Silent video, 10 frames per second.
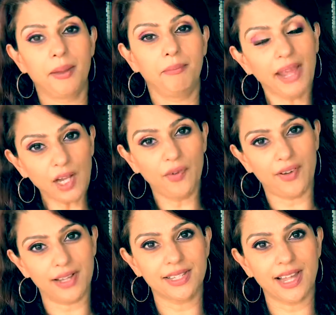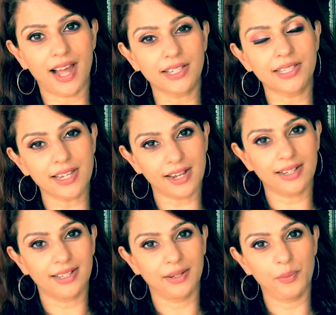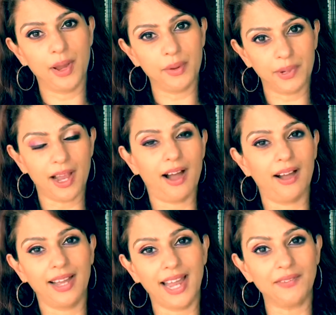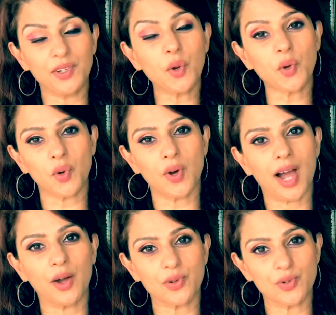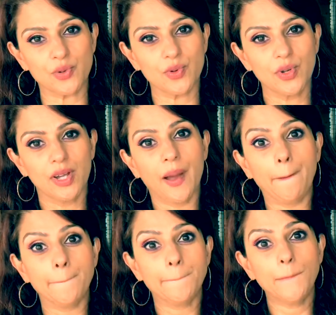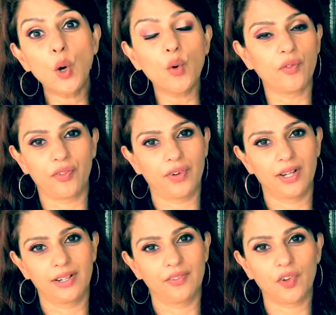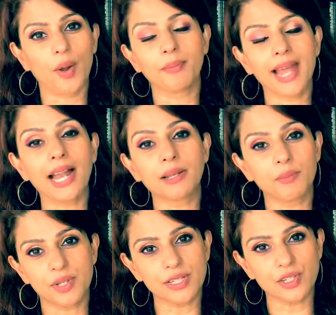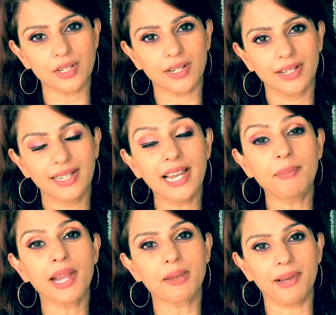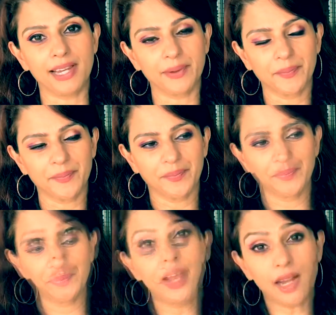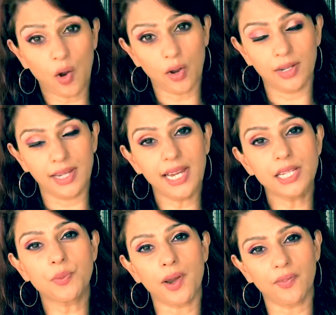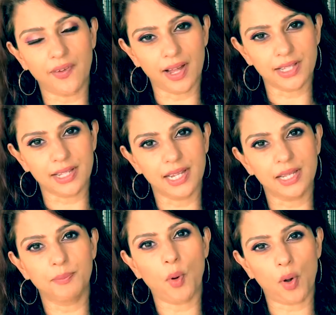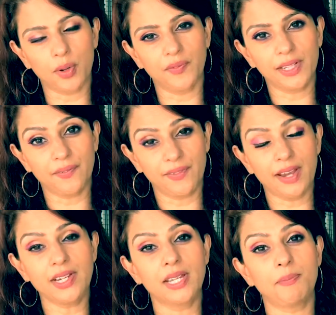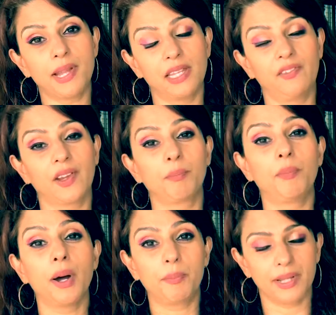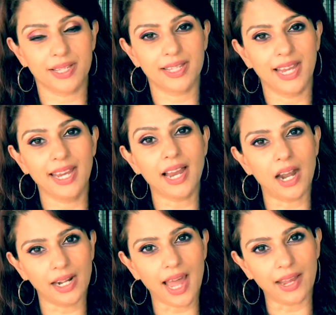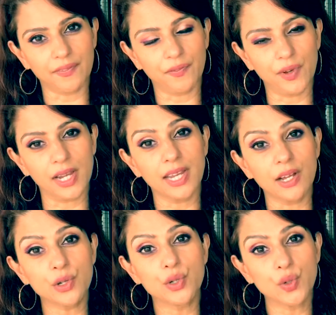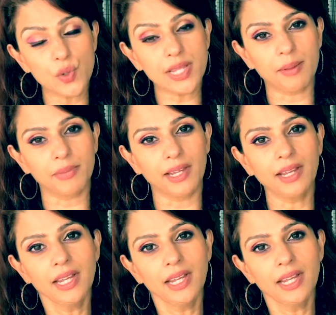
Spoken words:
Many of us are stuck where we are, and we don't know how to move from that position. Let me explain. We are all, each one of us, is born with a very specific purpose in our life. We are here to do something